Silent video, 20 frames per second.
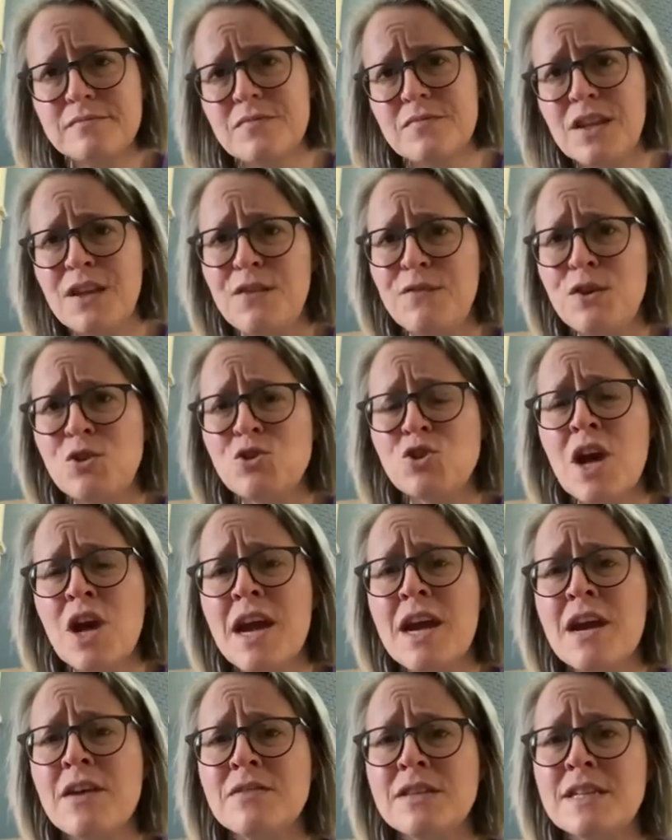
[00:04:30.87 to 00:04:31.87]
If you try
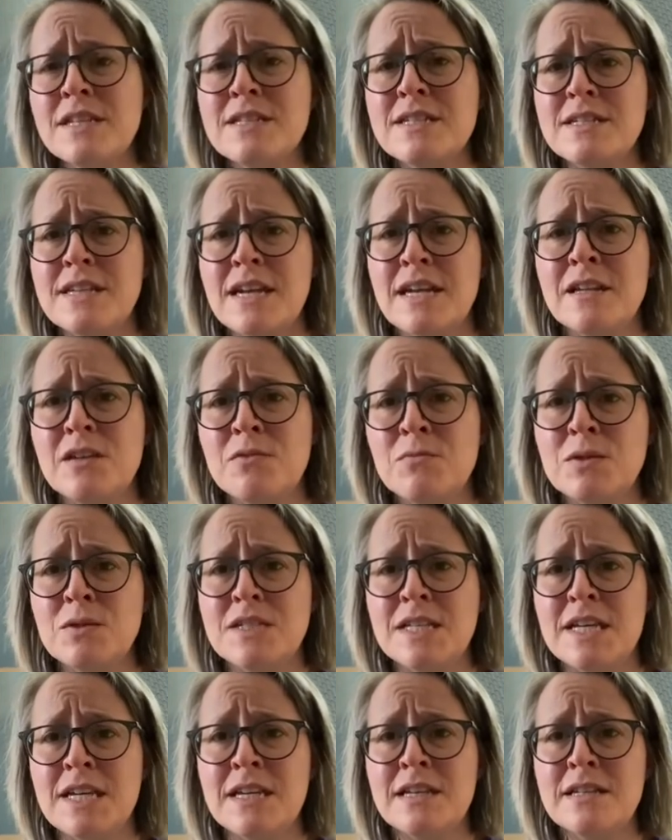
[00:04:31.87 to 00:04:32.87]
out these daily
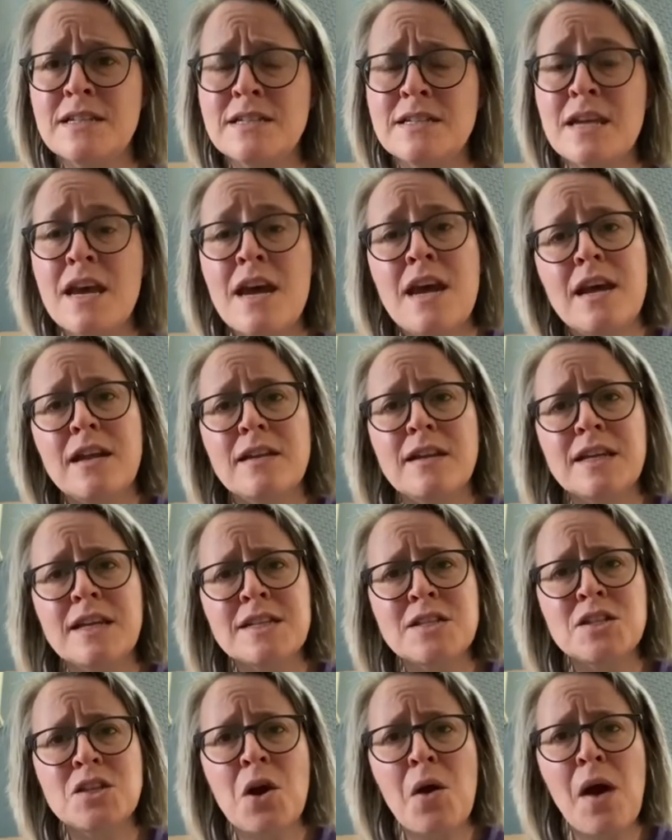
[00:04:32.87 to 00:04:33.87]
routines, let
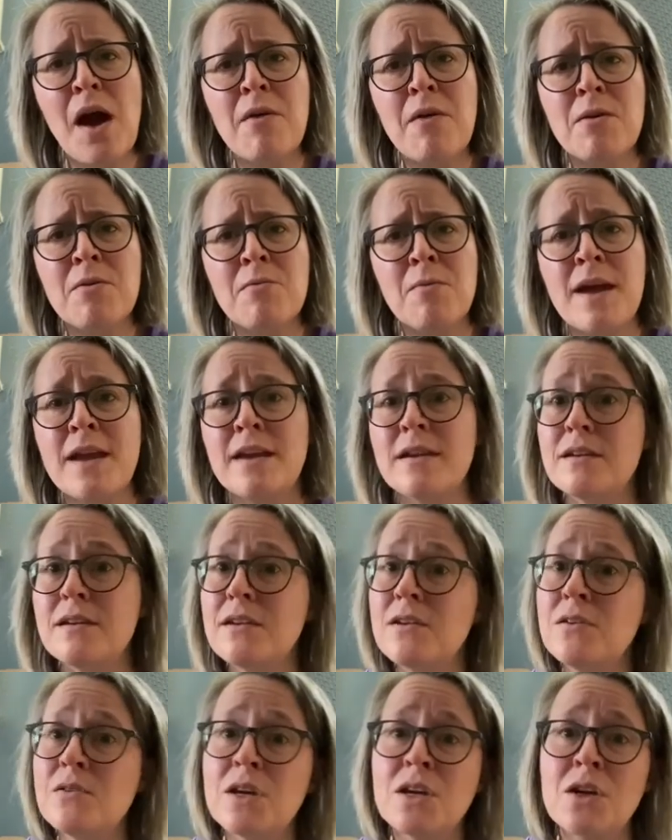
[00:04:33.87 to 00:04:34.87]
us know how it went.
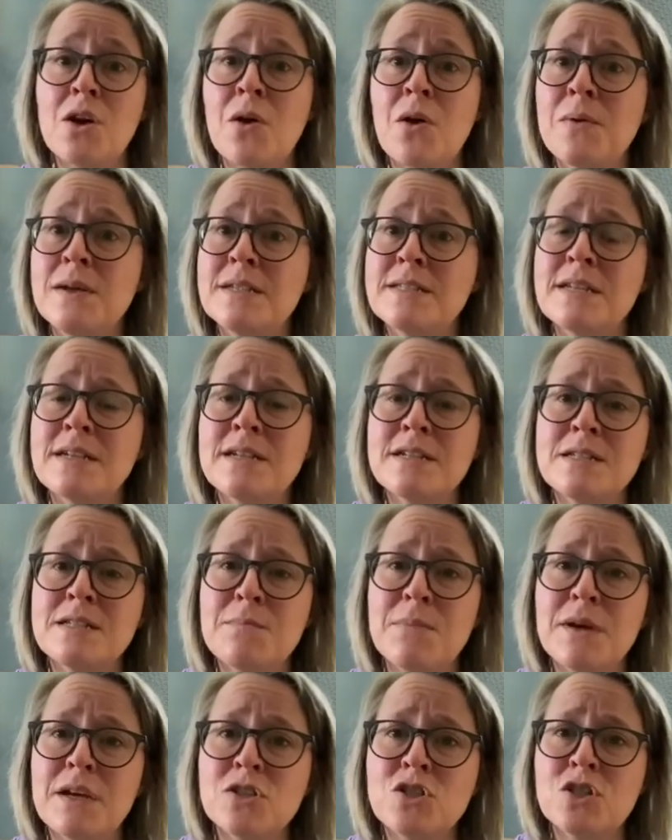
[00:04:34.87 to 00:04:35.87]
You can always send us a
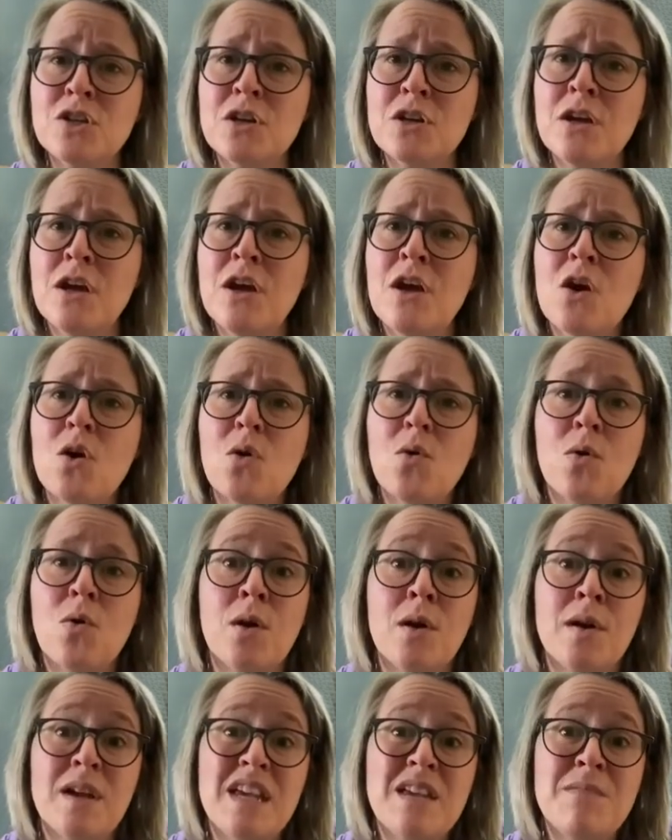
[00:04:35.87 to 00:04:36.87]
picture
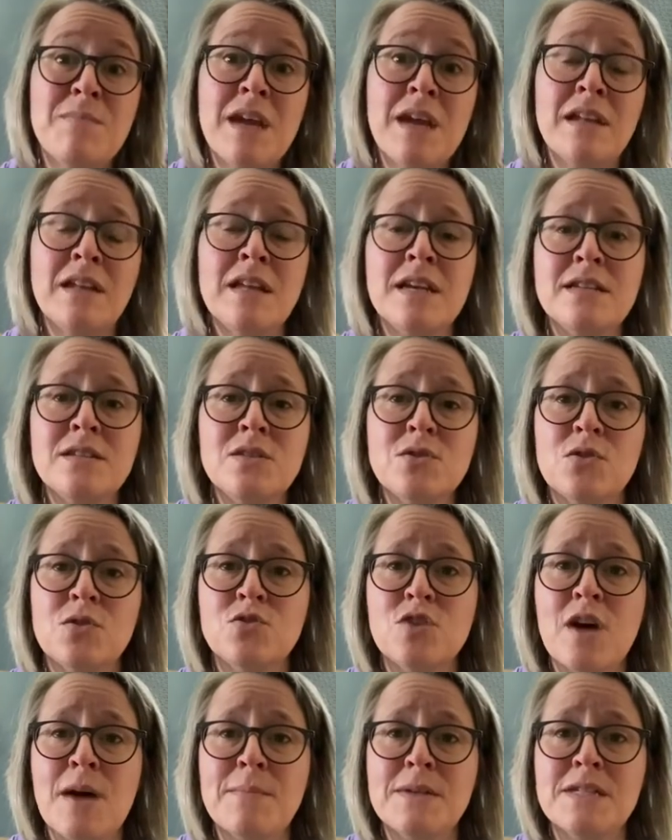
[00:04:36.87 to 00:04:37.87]
or email us or
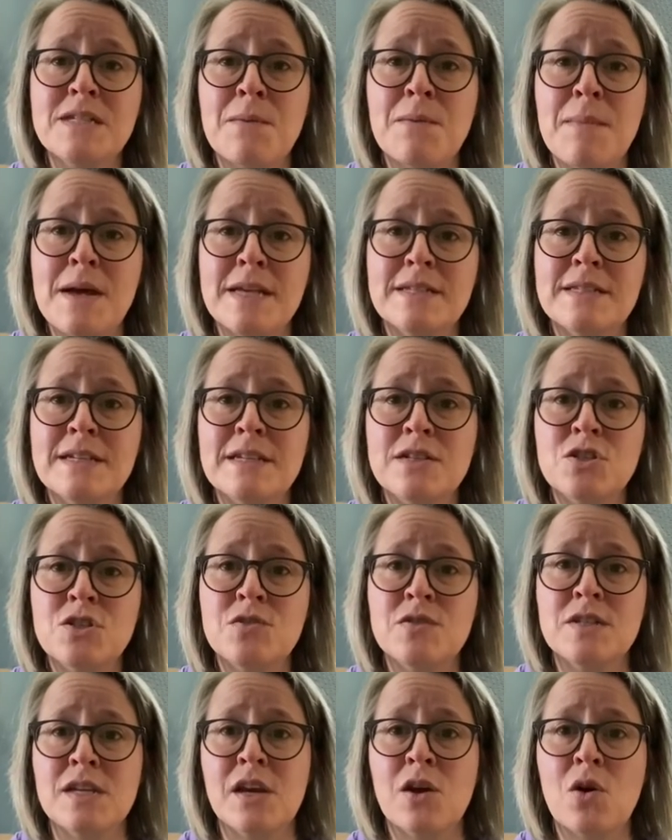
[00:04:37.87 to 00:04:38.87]
drop us a message
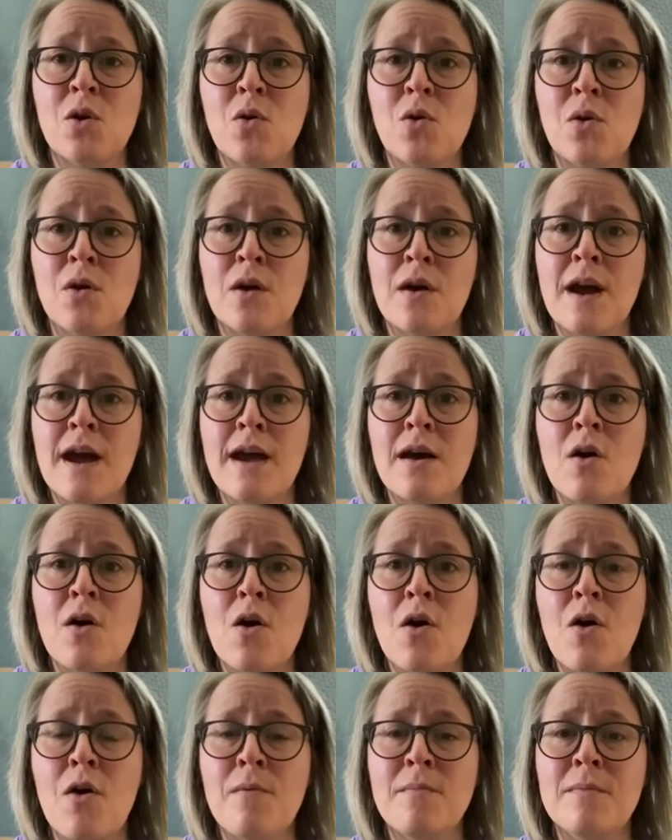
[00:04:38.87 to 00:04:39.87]
using Core at
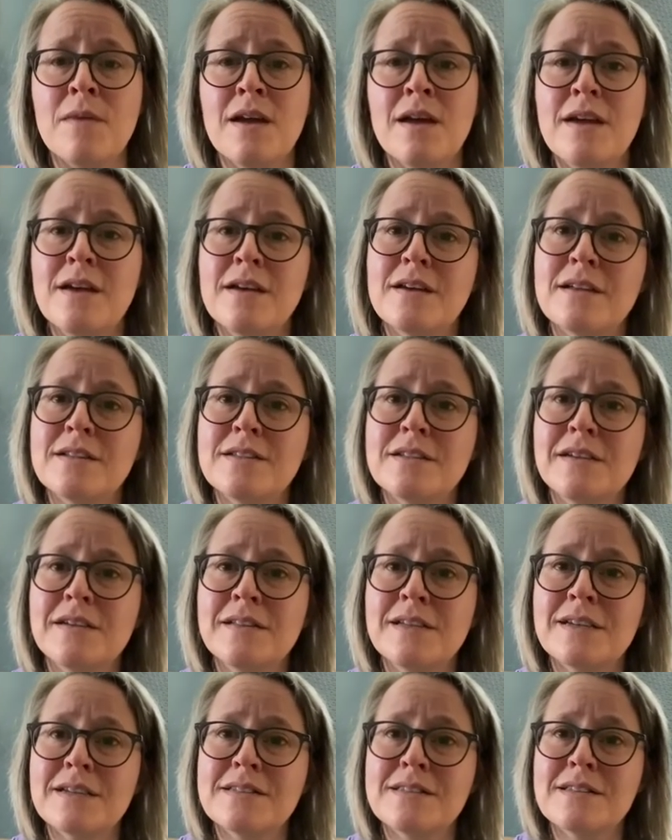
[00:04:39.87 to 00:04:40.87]
Home. Until
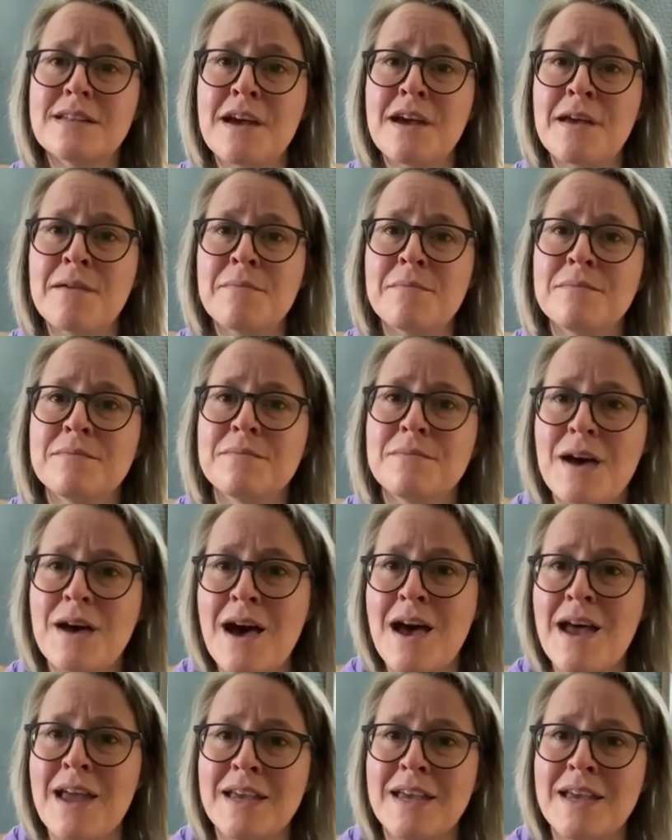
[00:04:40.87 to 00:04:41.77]
next time, bye.